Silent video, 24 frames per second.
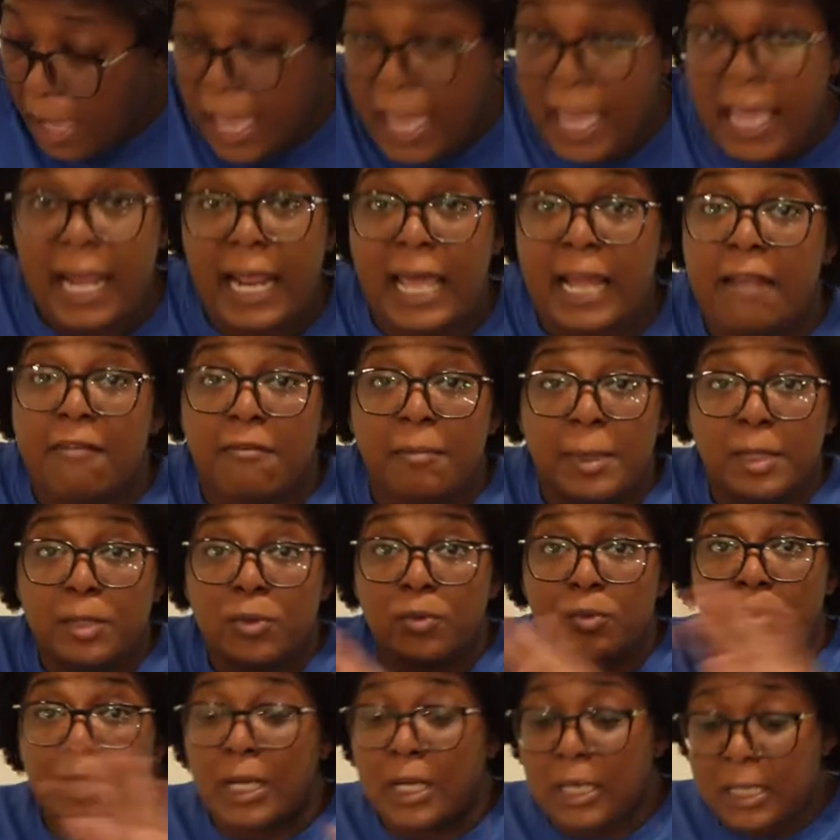And I never been
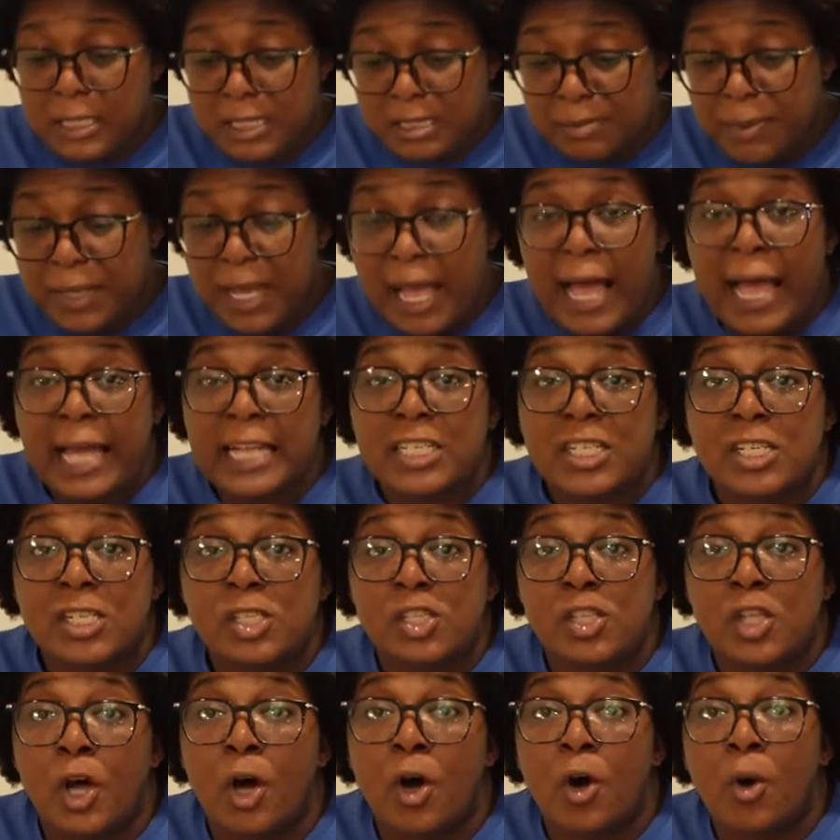through none of this, but I just
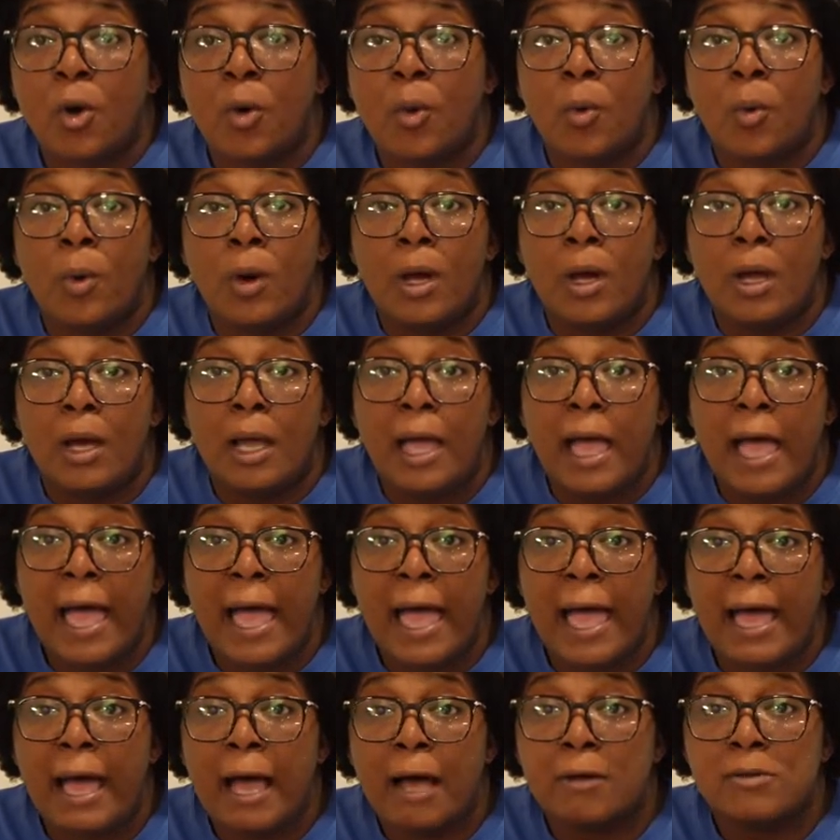know
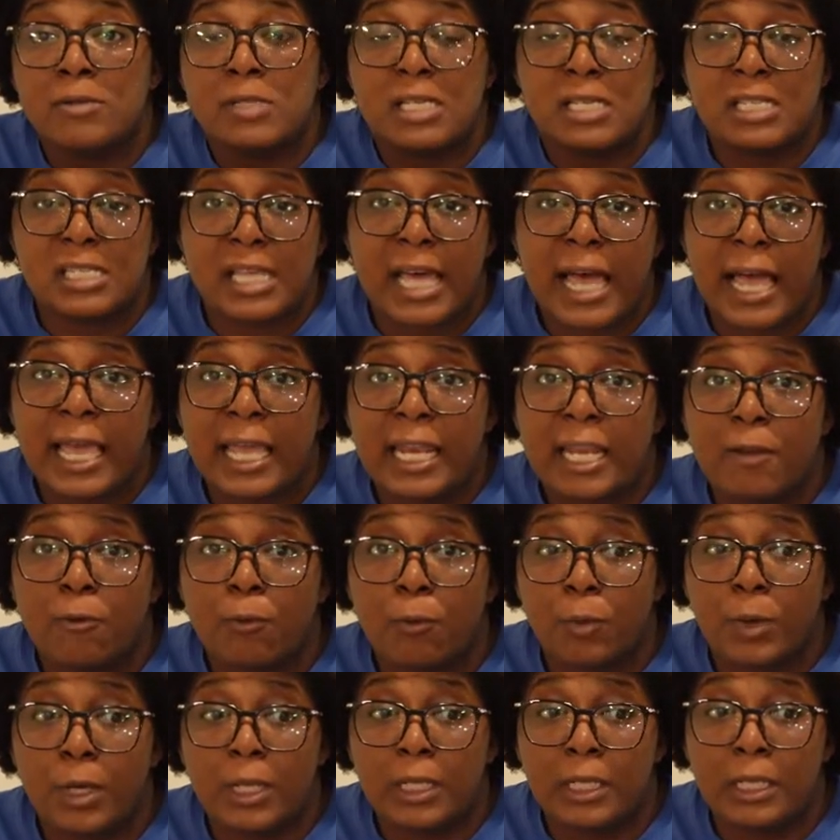how society
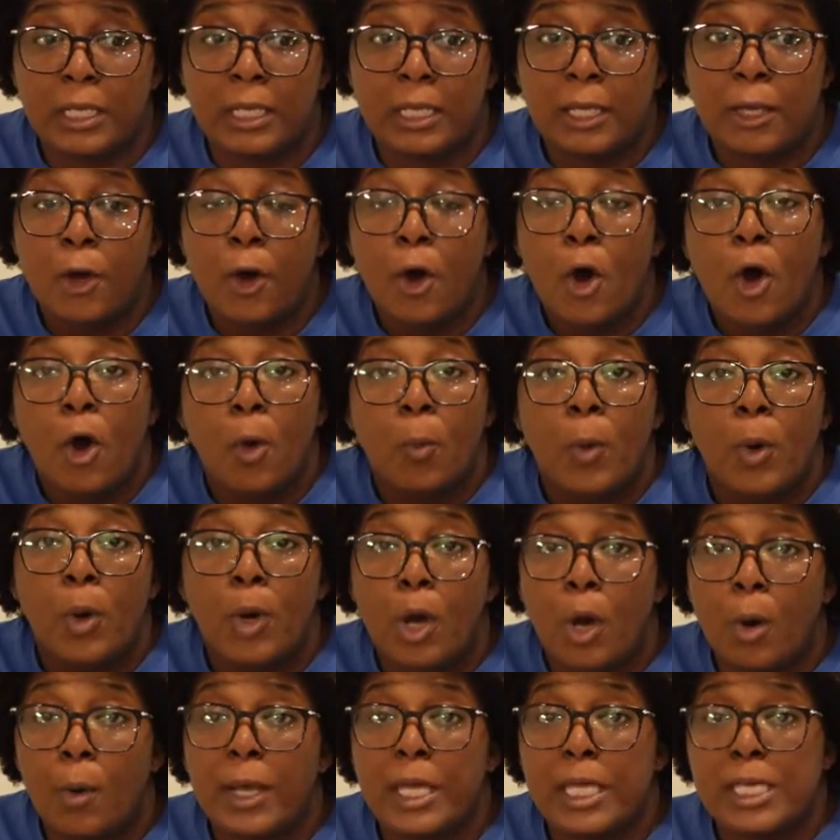really will
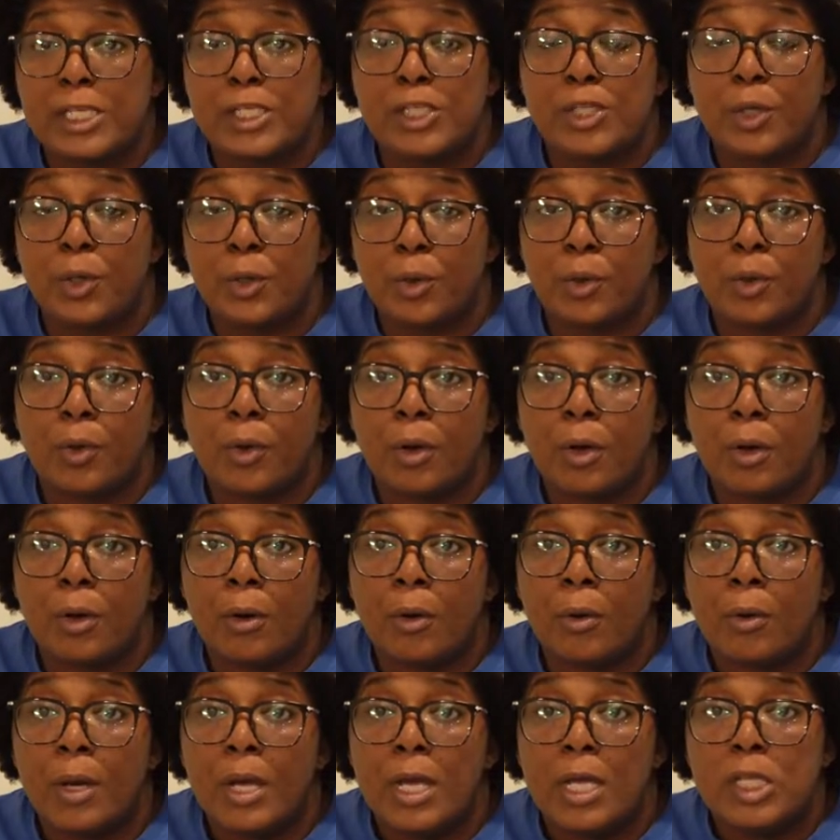go against the
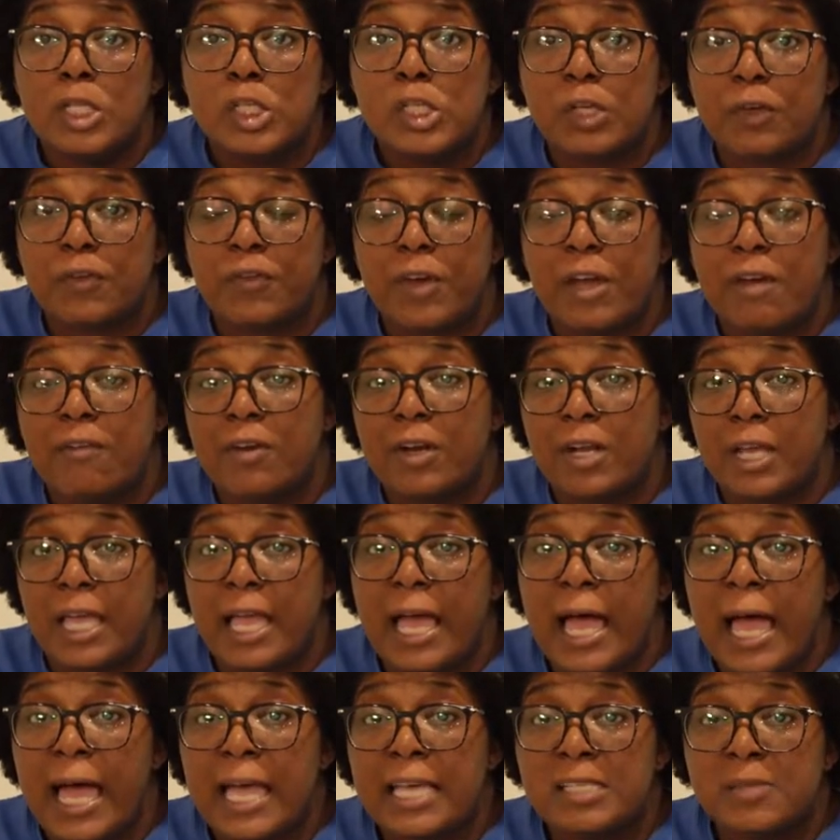girl to favor the
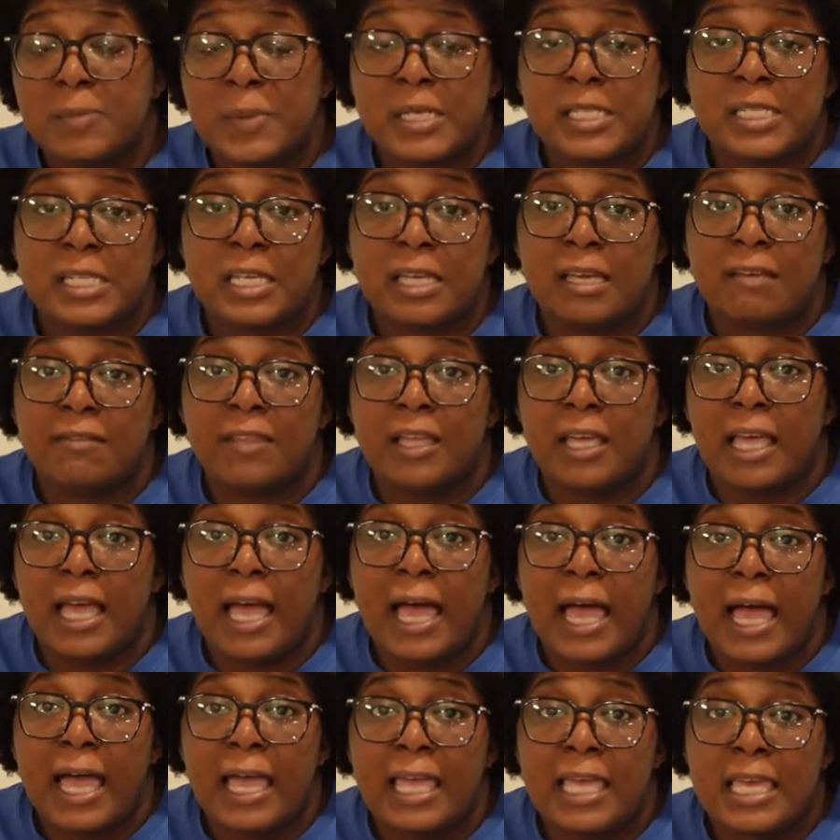guy, especially if the
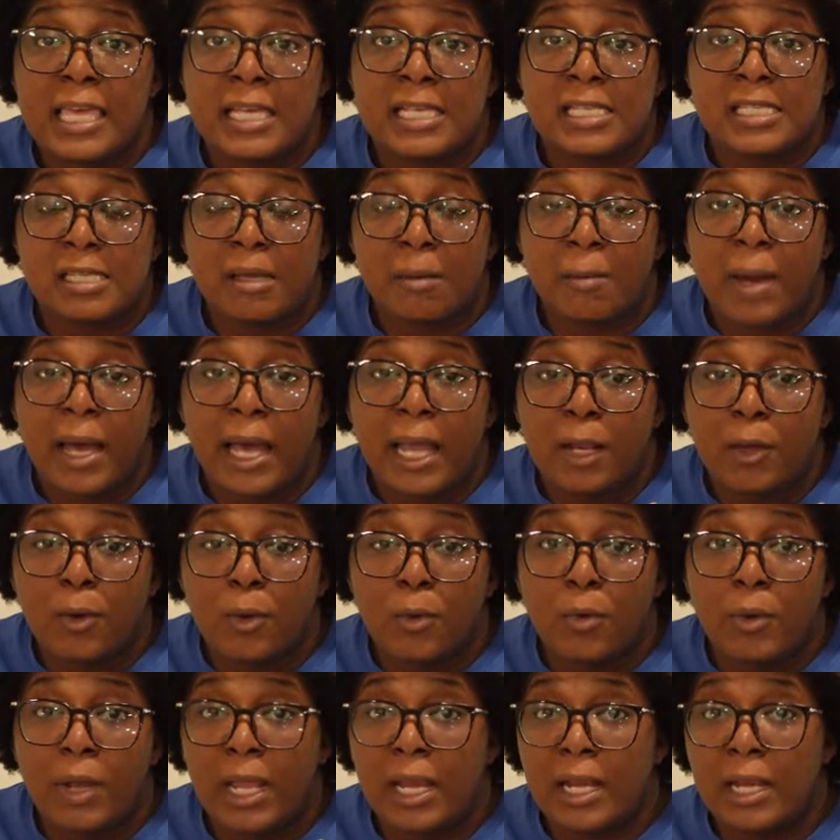guy is somebody
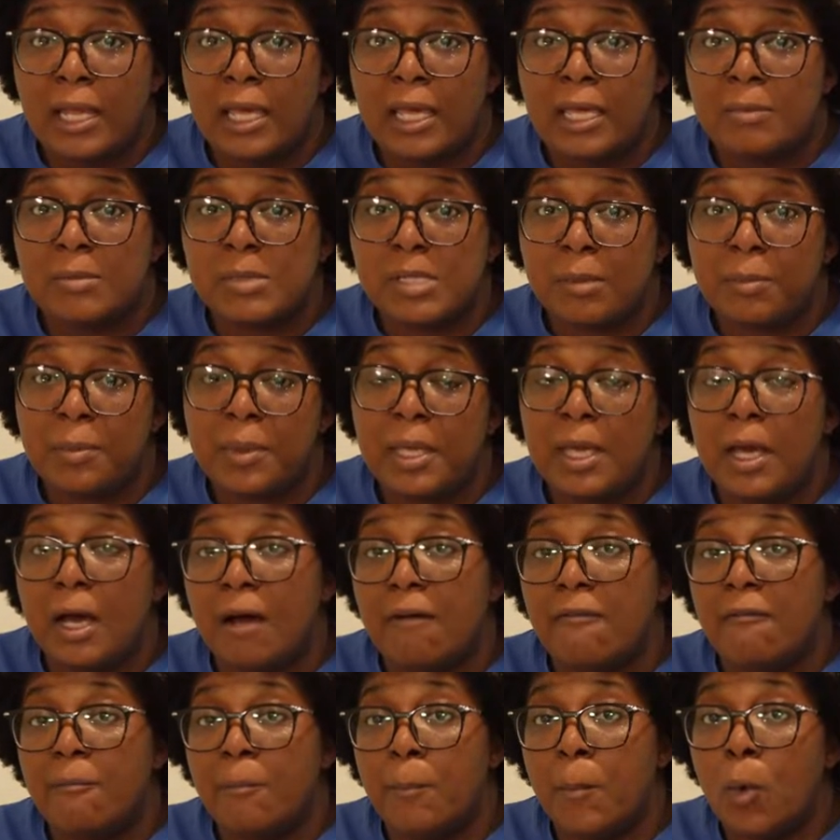who they deem to be
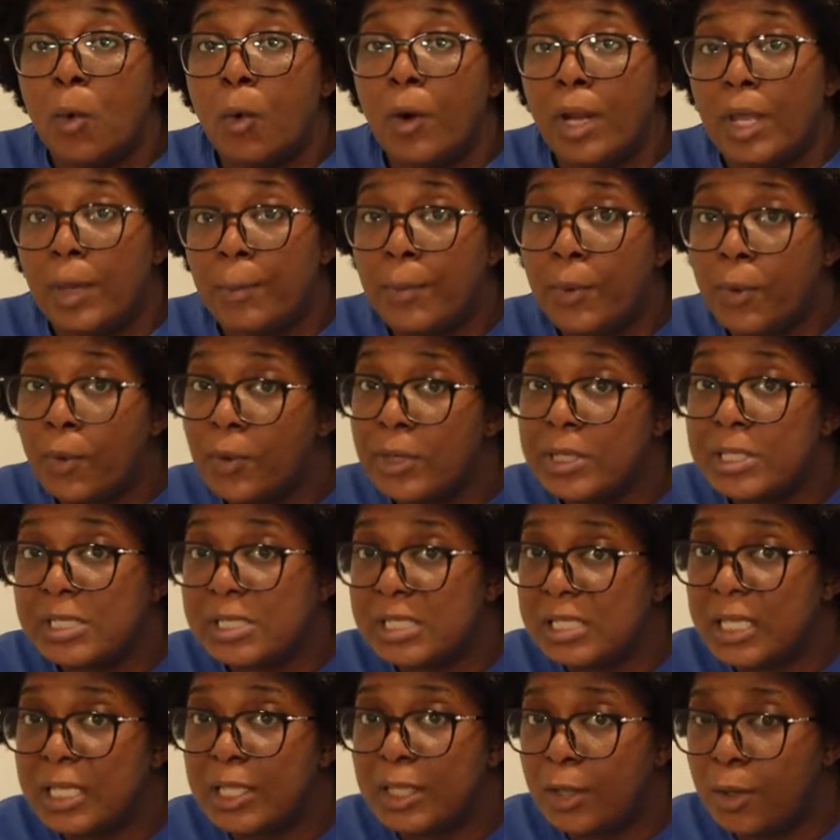of more importance
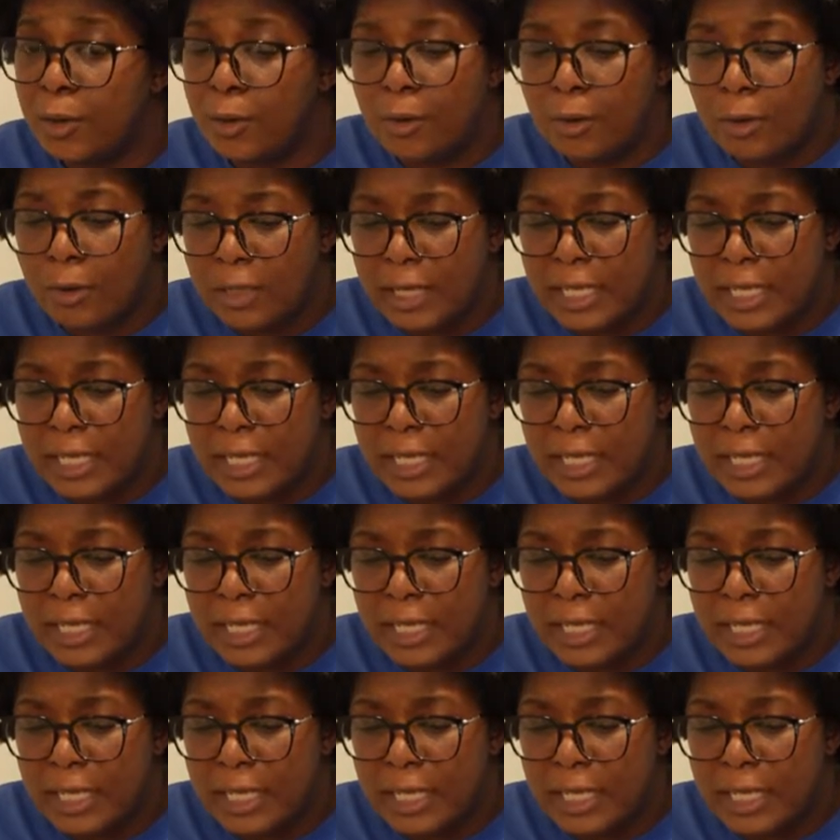than the girl.